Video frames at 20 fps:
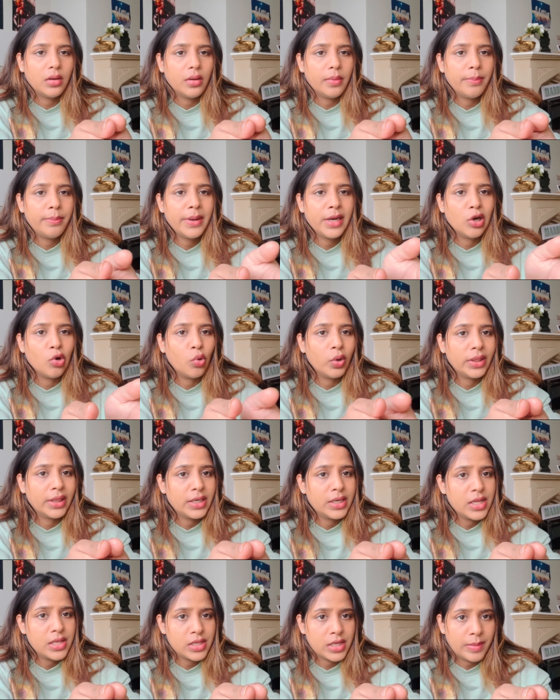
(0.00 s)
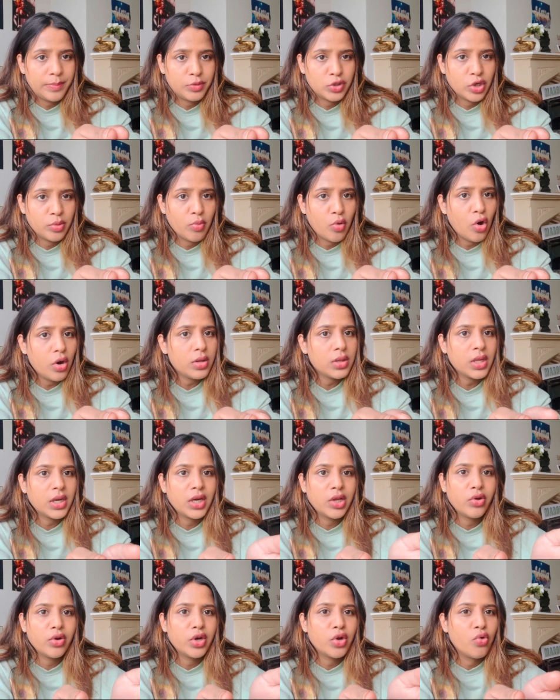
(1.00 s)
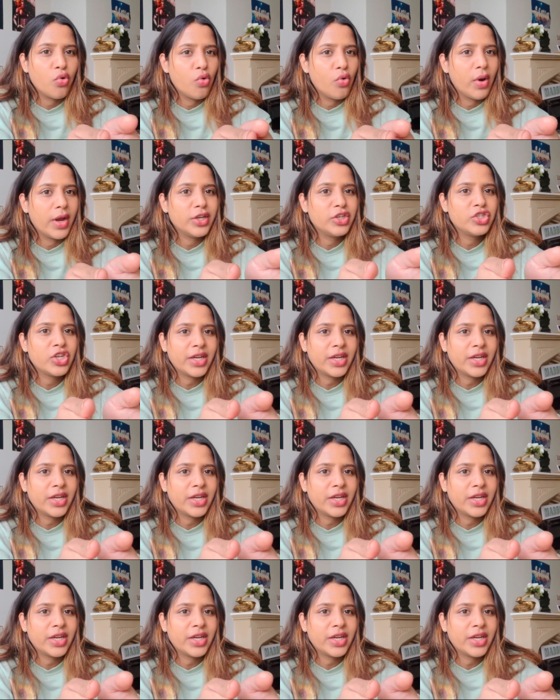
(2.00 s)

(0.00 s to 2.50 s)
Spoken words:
below in the description box, and you can go and